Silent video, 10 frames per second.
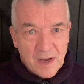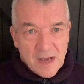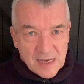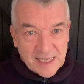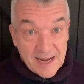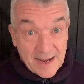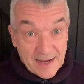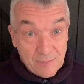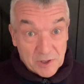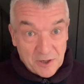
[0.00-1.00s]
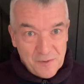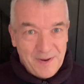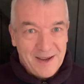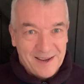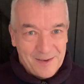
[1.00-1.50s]
saying I was
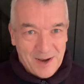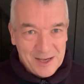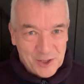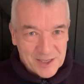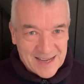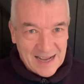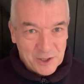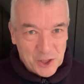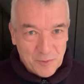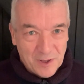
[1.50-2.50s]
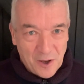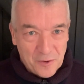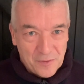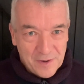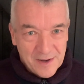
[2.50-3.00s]
hoping I might just catch you
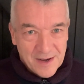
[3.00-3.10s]
alone.